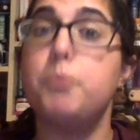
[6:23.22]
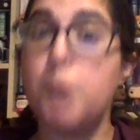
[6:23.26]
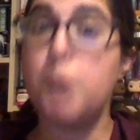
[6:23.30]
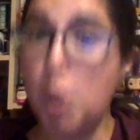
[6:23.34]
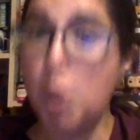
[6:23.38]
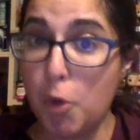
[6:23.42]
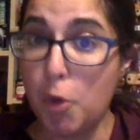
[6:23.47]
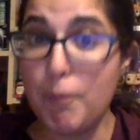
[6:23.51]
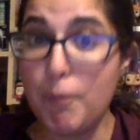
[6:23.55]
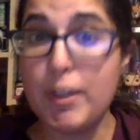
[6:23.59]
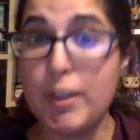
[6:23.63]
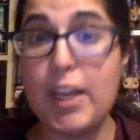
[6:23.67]

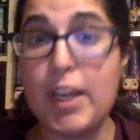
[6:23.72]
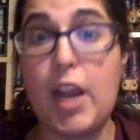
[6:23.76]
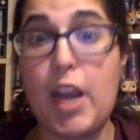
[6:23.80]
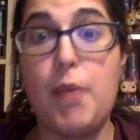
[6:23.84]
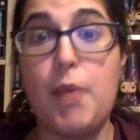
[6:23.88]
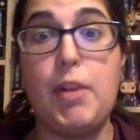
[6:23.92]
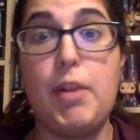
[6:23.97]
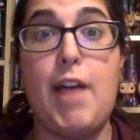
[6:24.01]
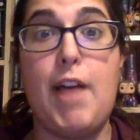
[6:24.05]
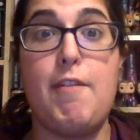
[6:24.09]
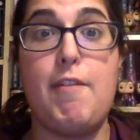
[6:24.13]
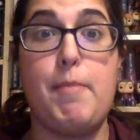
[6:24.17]
hopefully I
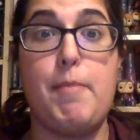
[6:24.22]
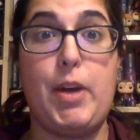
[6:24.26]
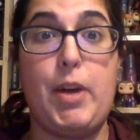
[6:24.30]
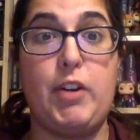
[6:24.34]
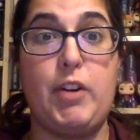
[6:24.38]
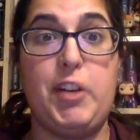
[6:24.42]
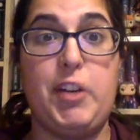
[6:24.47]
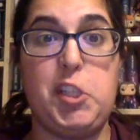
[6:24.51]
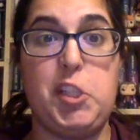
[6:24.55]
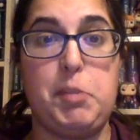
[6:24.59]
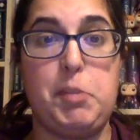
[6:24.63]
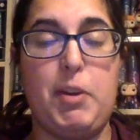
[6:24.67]
will have a
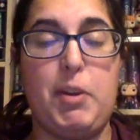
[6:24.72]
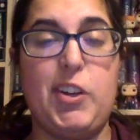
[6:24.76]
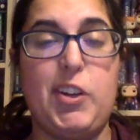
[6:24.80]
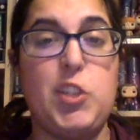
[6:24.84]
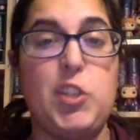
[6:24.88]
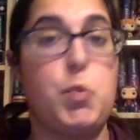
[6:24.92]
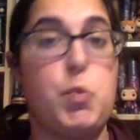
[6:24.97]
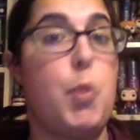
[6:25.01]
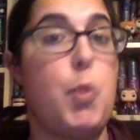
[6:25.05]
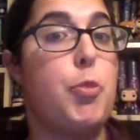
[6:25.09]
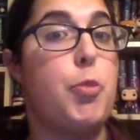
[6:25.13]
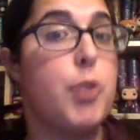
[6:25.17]
better
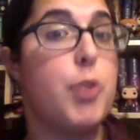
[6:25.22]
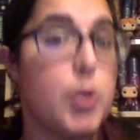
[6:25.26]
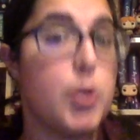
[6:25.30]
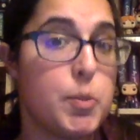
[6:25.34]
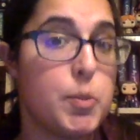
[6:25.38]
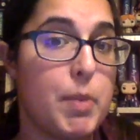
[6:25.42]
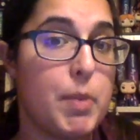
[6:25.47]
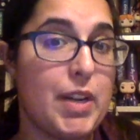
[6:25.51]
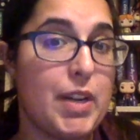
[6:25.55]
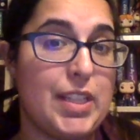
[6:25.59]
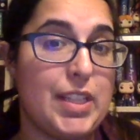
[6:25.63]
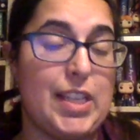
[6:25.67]
experience with those
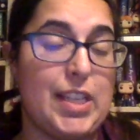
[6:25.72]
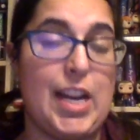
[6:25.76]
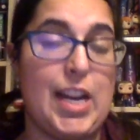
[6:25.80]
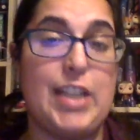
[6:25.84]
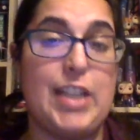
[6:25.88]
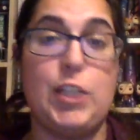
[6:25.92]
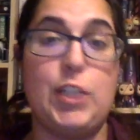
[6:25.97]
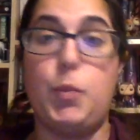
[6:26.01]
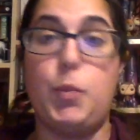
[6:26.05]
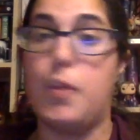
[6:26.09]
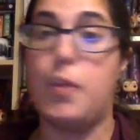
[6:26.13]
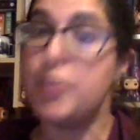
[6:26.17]
books than I
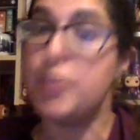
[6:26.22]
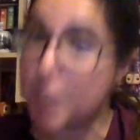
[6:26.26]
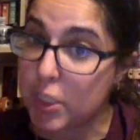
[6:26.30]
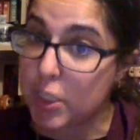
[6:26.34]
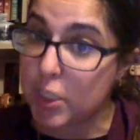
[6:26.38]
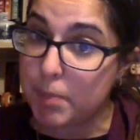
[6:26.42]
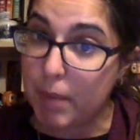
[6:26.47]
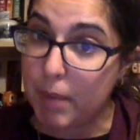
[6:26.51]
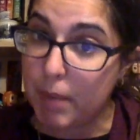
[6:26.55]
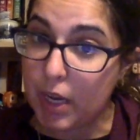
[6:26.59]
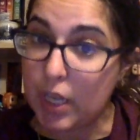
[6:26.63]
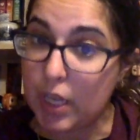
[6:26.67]
did with
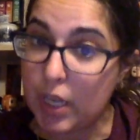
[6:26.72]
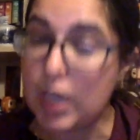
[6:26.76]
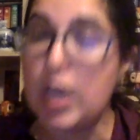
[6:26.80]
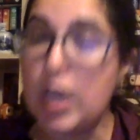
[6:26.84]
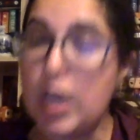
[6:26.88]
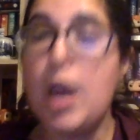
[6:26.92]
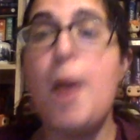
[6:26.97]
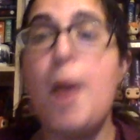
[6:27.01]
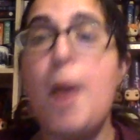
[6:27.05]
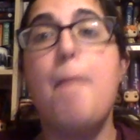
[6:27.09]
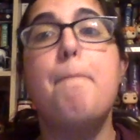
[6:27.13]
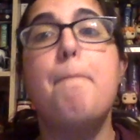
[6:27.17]
this book.
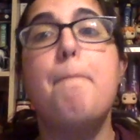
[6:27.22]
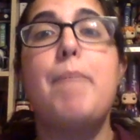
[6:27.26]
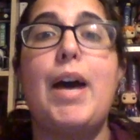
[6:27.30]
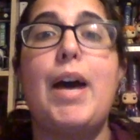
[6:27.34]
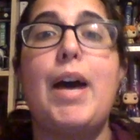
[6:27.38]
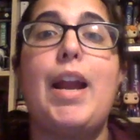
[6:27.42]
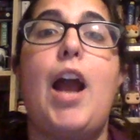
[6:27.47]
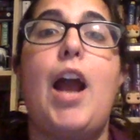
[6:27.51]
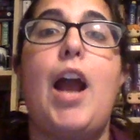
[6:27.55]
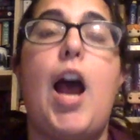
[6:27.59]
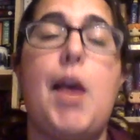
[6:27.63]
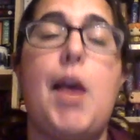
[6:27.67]

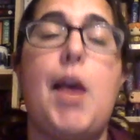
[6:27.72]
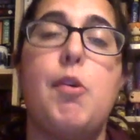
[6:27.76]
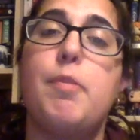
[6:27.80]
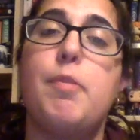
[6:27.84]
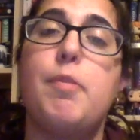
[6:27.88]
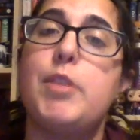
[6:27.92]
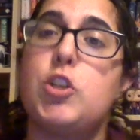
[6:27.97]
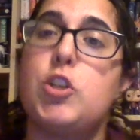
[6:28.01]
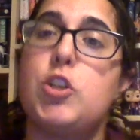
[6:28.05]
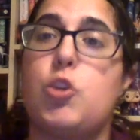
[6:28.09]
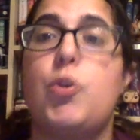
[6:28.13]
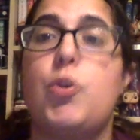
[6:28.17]
But I will
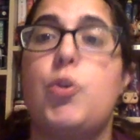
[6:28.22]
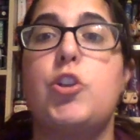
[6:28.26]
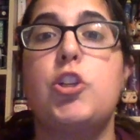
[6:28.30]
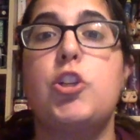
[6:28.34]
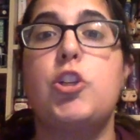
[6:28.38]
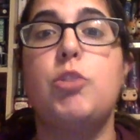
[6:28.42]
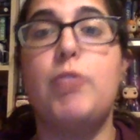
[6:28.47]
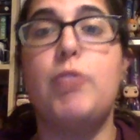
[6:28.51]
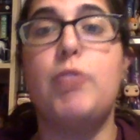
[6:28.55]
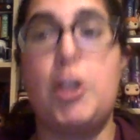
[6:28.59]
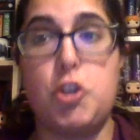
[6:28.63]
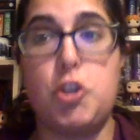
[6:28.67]
be sure
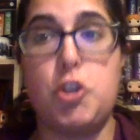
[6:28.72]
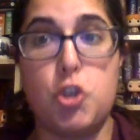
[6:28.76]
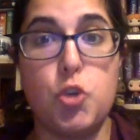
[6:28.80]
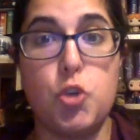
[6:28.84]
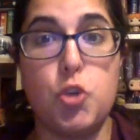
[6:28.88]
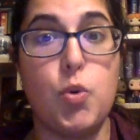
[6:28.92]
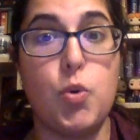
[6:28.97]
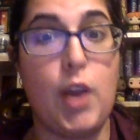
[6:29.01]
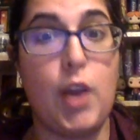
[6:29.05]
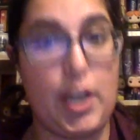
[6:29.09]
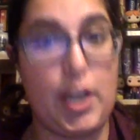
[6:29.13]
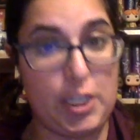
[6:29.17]
to let
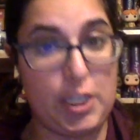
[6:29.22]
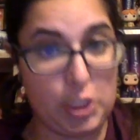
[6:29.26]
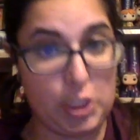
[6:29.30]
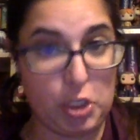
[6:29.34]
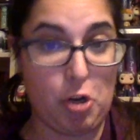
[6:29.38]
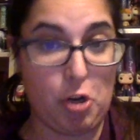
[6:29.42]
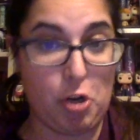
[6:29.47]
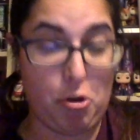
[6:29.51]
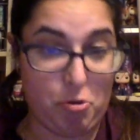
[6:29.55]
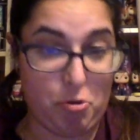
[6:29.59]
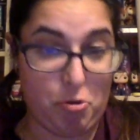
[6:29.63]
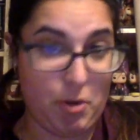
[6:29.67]
you guys
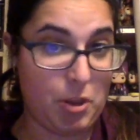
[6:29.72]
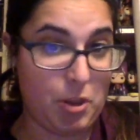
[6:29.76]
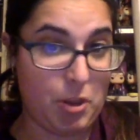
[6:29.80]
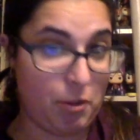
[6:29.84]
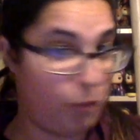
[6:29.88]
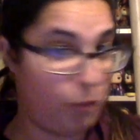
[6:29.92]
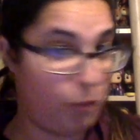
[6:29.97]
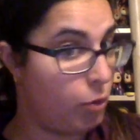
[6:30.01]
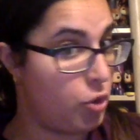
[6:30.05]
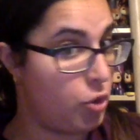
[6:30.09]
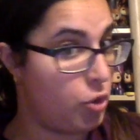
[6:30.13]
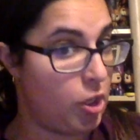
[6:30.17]
know in the
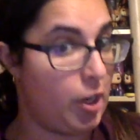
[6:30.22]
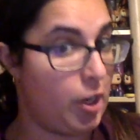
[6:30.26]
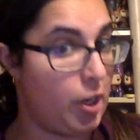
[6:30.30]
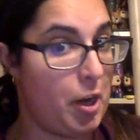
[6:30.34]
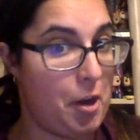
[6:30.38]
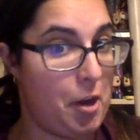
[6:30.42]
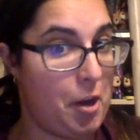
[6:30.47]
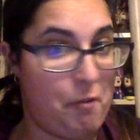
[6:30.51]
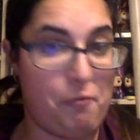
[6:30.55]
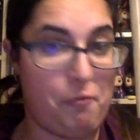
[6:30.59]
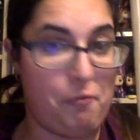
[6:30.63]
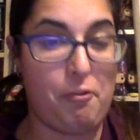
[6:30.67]
future
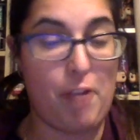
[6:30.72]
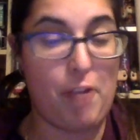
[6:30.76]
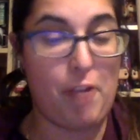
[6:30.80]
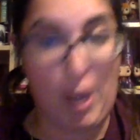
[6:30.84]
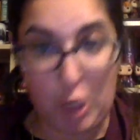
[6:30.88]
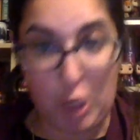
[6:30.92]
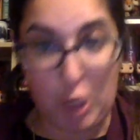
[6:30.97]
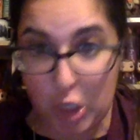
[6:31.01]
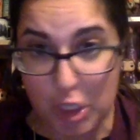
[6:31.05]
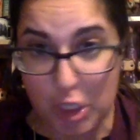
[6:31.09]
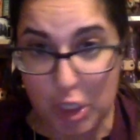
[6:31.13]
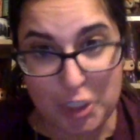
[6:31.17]
if that
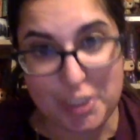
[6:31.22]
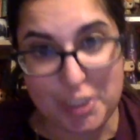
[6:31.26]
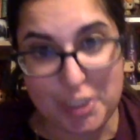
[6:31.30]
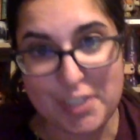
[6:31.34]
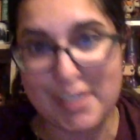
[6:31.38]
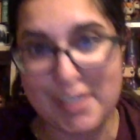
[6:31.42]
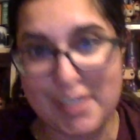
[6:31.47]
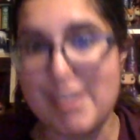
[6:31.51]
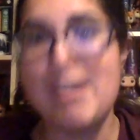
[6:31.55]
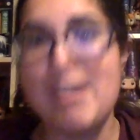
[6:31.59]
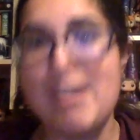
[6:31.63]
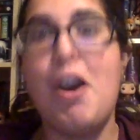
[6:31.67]

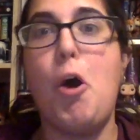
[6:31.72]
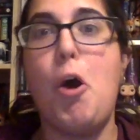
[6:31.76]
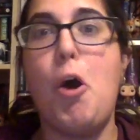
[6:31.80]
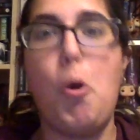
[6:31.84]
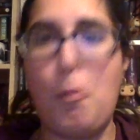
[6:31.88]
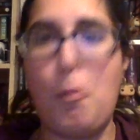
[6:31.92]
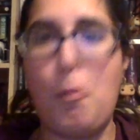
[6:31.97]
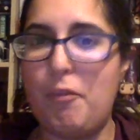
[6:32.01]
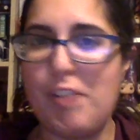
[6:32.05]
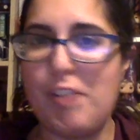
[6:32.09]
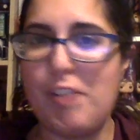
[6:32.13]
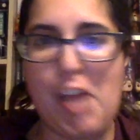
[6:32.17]
occurs.
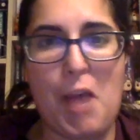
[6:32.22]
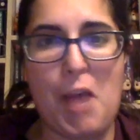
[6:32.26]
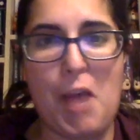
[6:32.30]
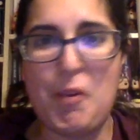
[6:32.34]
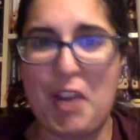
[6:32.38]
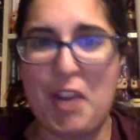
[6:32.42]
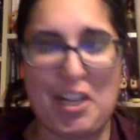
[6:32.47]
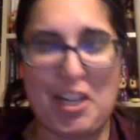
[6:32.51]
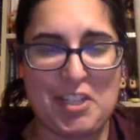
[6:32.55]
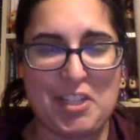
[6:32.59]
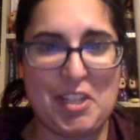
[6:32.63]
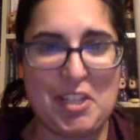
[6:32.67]
Hopefully I will
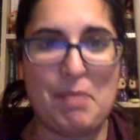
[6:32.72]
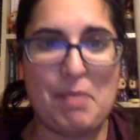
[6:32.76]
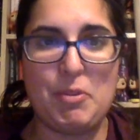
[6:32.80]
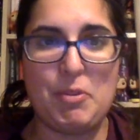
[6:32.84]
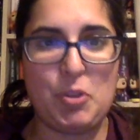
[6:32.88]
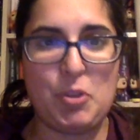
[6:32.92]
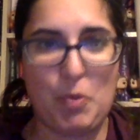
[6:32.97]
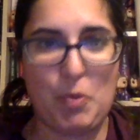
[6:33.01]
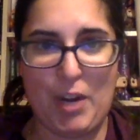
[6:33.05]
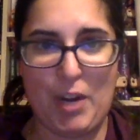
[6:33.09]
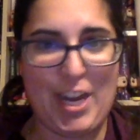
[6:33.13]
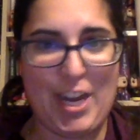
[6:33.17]
get to them in
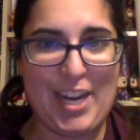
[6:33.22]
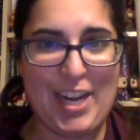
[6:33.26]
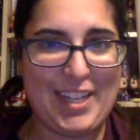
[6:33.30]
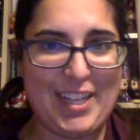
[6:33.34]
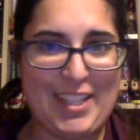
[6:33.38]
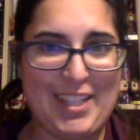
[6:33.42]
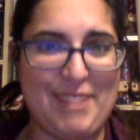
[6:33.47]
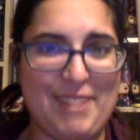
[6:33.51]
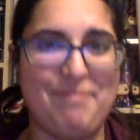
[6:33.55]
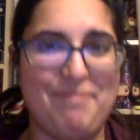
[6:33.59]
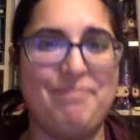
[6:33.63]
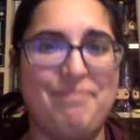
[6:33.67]

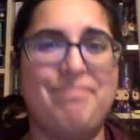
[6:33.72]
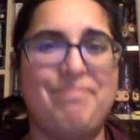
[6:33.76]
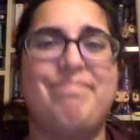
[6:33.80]
2019.